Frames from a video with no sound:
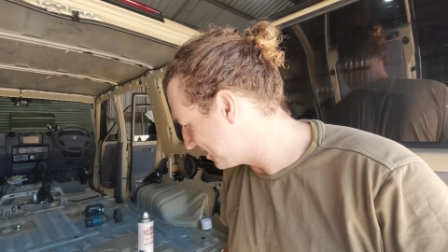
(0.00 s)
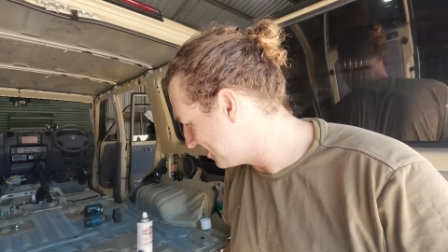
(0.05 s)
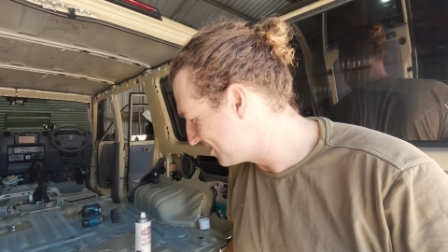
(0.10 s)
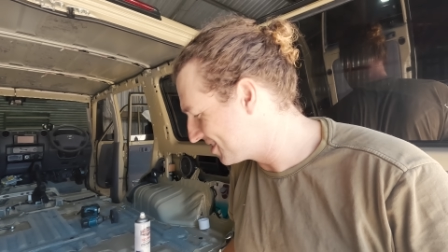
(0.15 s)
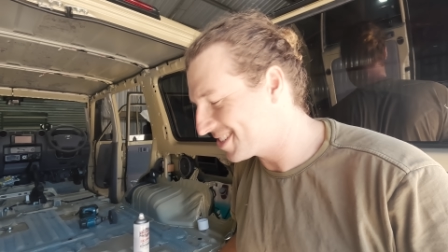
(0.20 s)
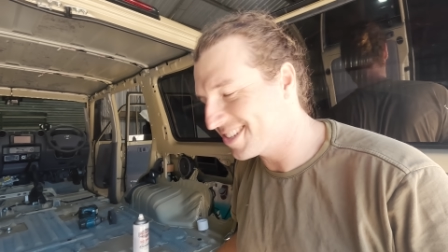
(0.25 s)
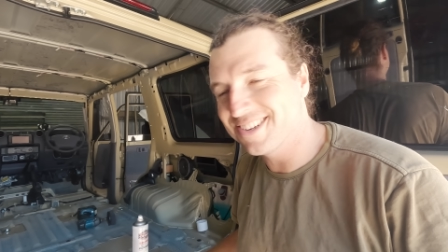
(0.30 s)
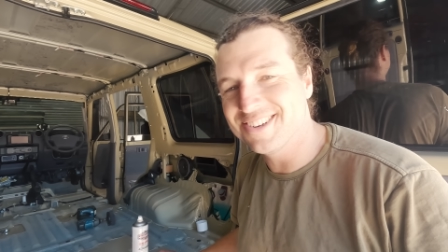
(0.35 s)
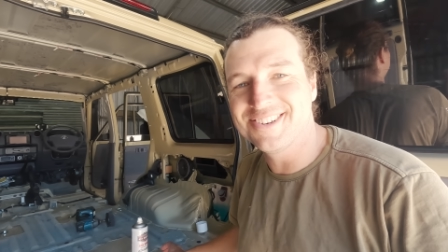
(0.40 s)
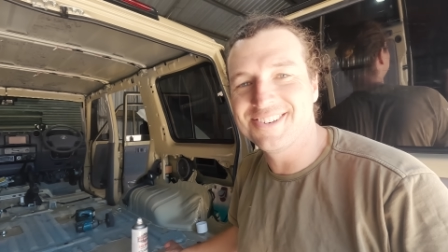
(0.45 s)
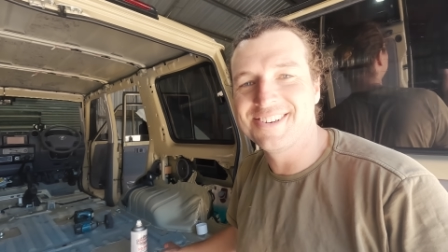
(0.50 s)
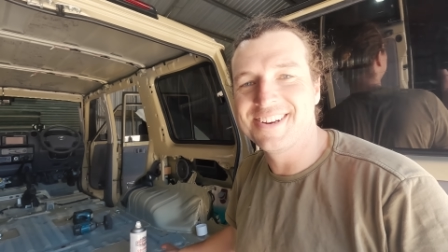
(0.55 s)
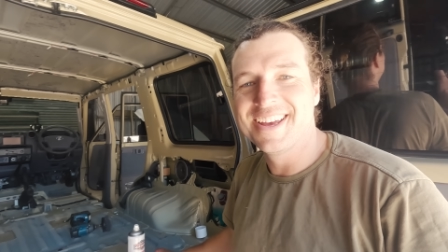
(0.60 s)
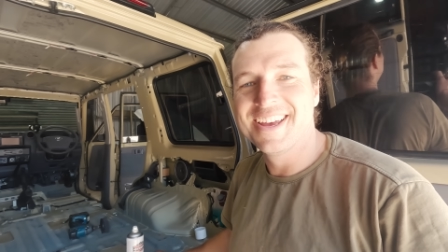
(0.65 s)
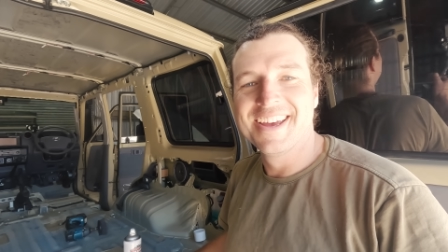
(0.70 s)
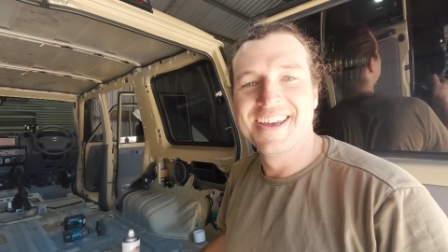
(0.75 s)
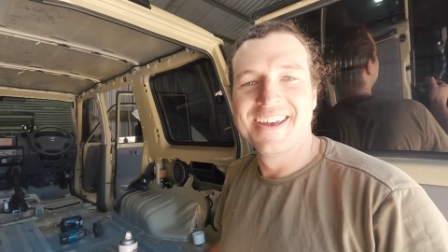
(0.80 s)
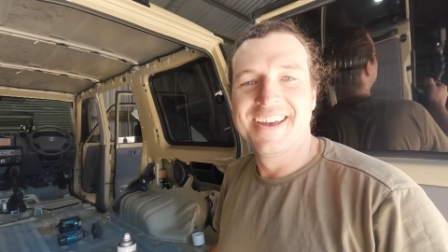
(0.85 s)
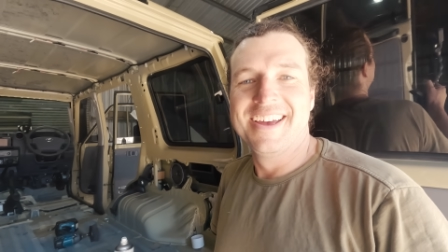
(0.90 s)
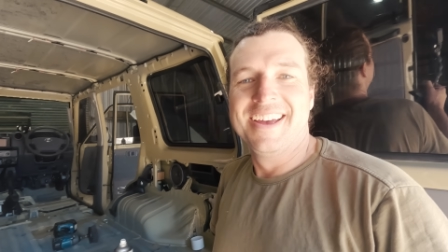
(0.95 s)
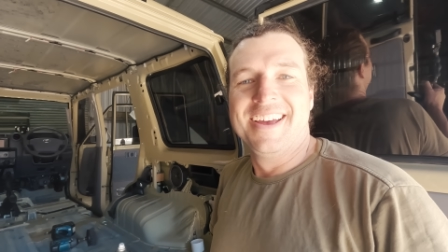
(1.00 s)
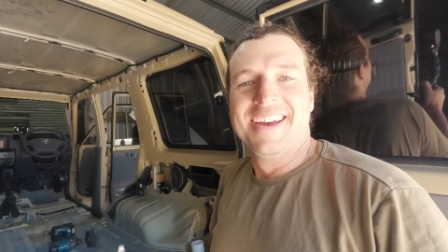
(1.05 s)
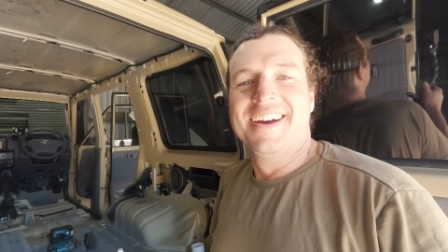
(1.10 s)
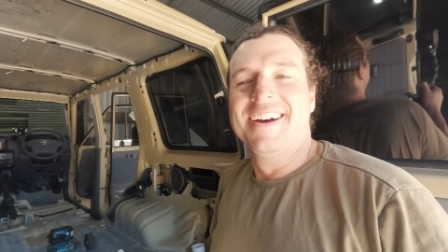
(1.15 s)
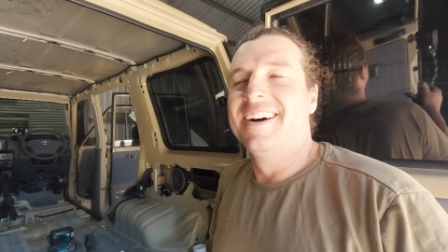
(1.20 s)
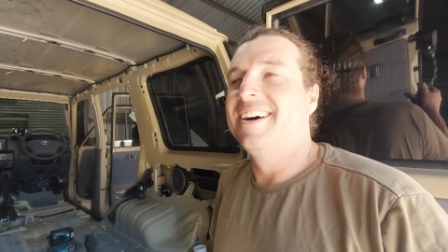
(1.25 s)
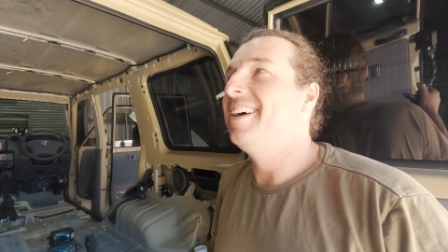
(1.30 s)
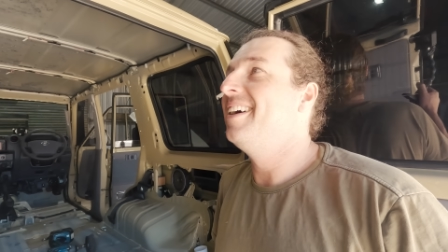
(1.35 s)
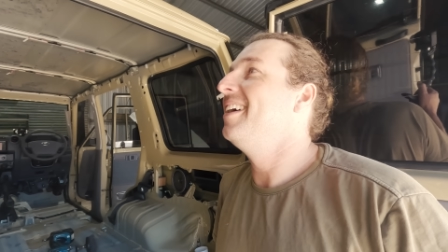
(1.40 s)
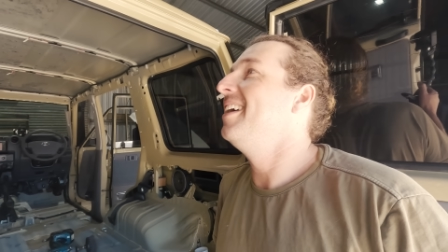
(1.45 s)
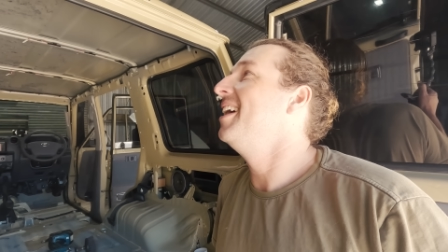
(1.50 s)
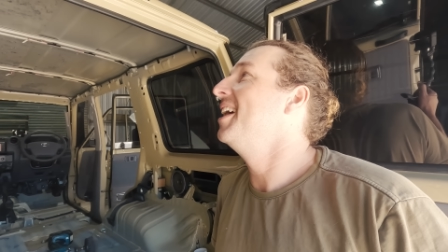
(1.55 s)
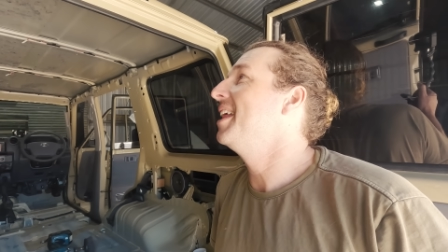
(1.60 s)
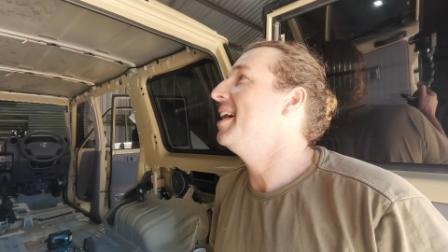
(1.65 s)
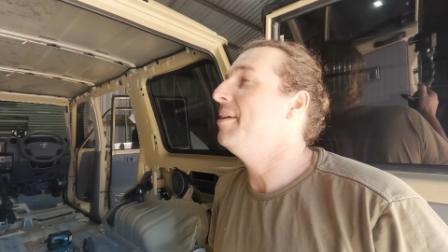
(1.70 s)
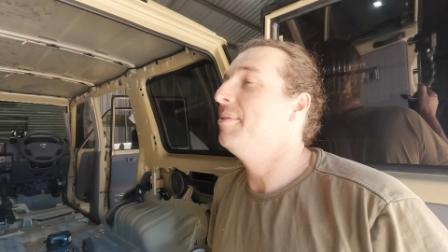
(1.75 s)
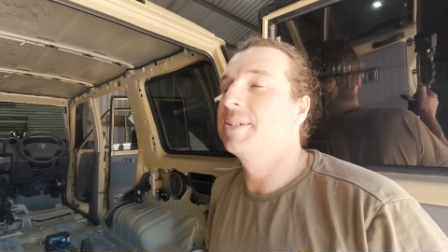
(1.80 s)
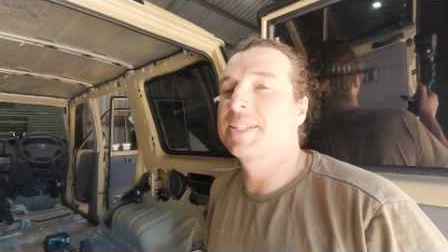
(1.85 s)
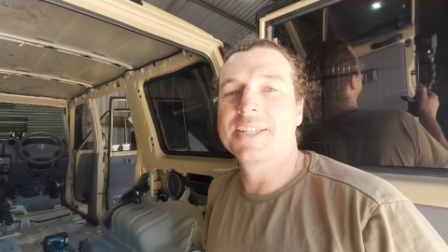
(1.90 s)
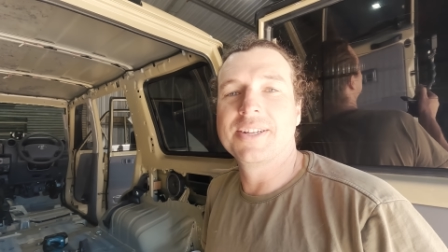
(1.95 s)
too soon. Oh,
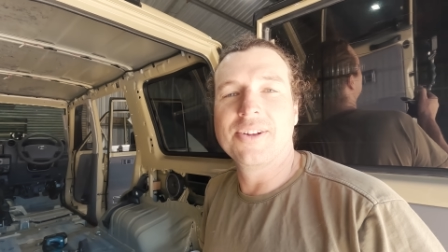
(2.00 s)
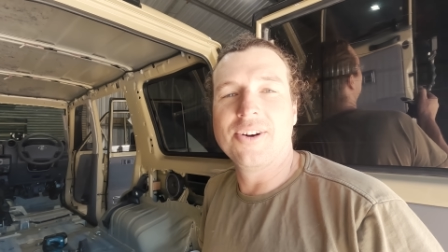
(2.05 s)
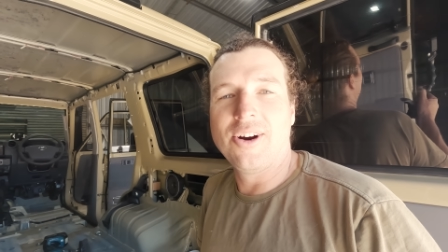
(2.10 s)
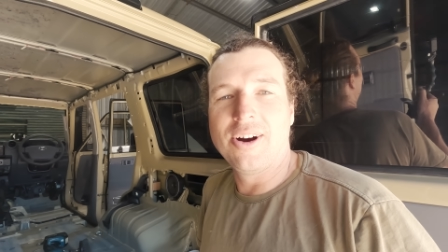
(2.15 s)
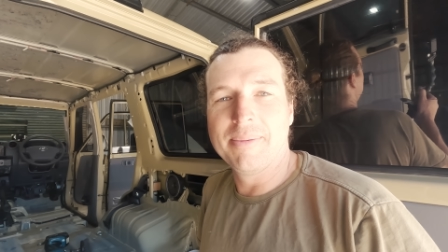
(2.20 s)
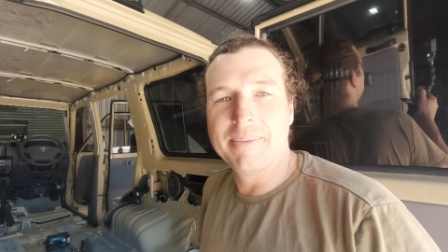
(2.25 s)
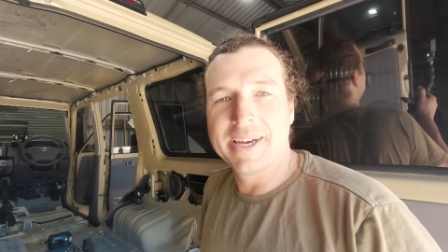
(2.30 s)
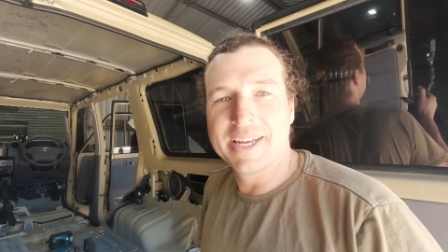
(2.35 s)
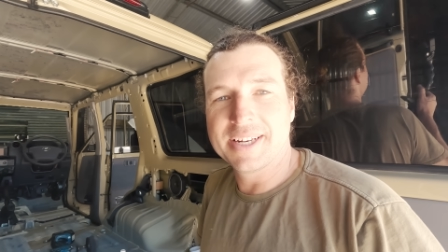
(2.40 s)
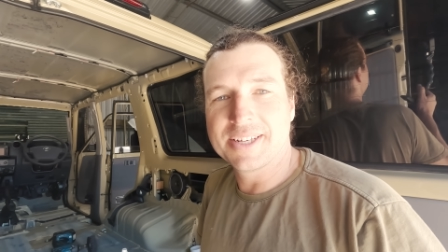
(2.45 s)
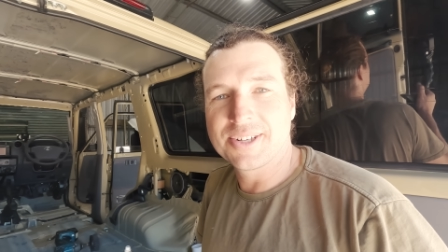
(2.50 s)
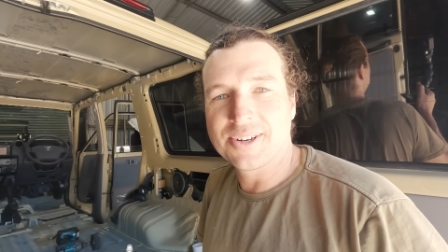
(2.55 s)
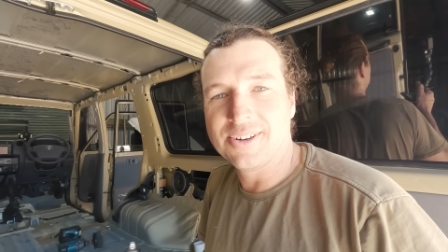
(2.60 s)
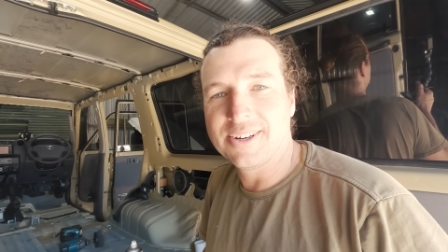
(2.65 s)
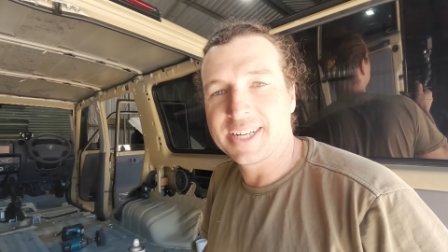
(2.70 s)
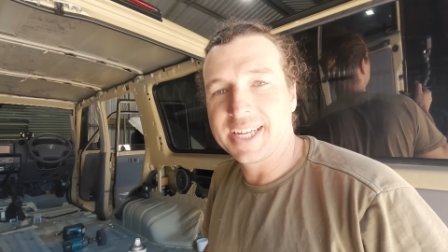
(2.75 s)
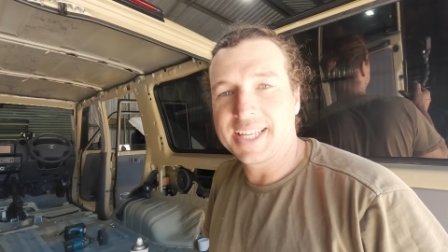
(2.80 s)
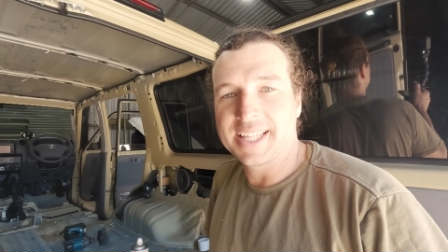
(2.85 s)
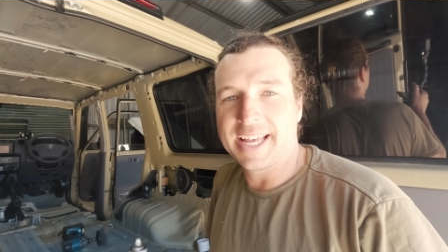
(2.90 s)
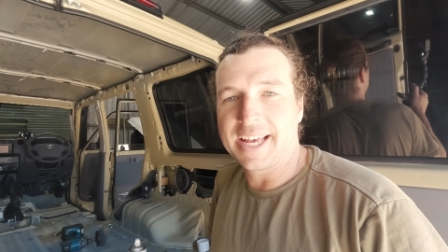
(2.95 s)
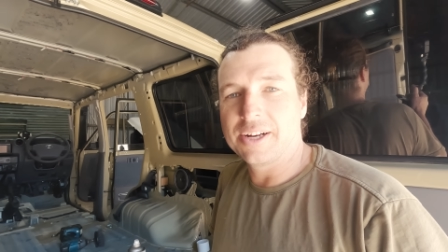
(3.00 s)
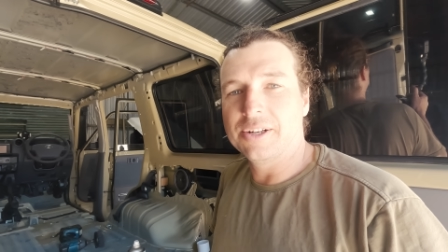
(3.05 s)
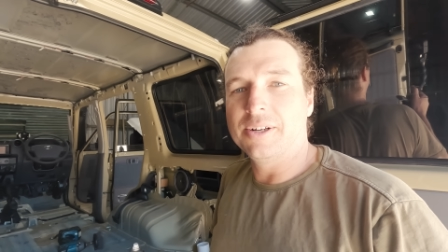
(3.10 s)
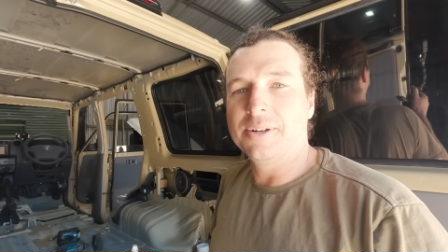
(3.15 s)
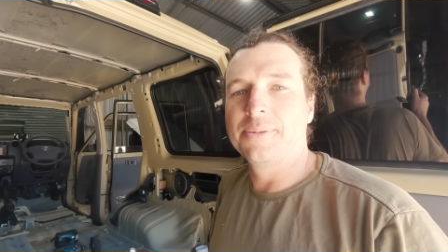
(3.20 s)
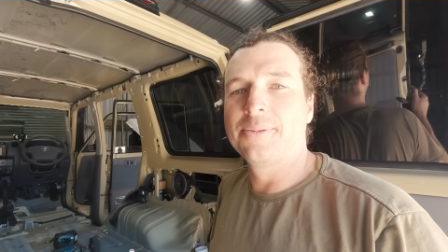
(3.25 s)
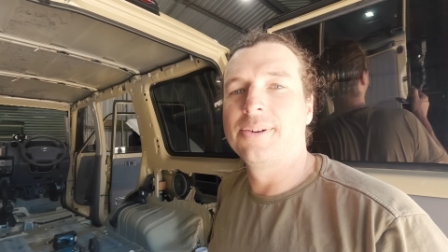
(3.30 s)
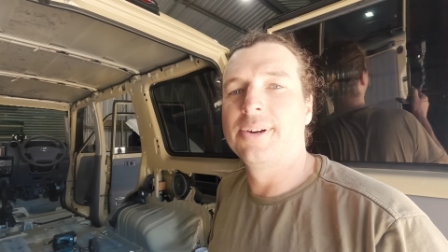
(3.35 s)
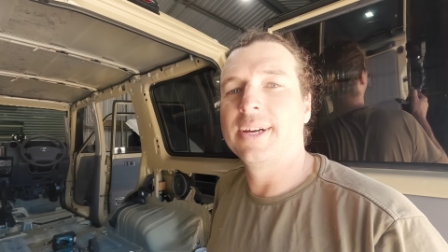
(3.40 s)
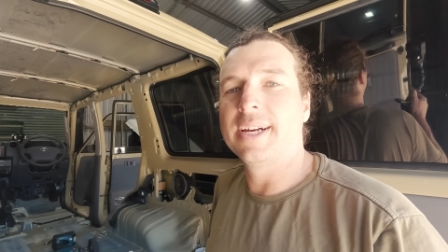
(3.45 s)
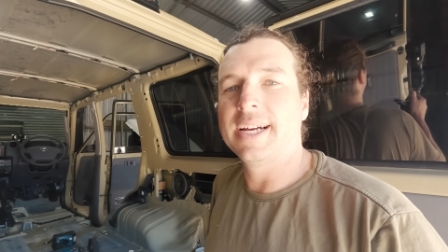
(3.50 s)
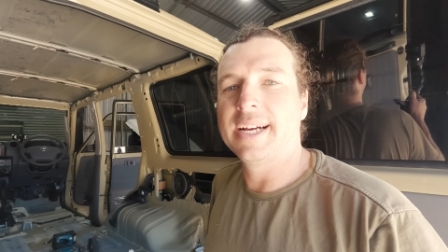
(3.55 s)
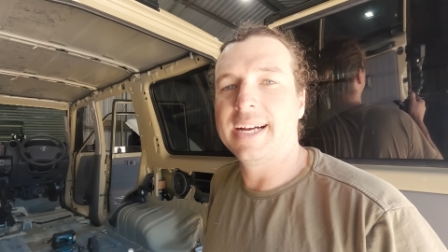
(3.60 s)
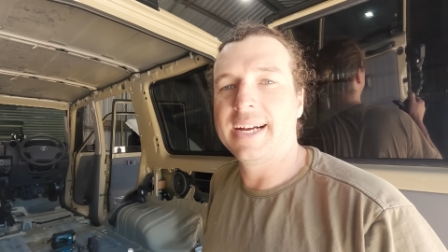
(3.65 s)
that was a nightmare to try and get that off.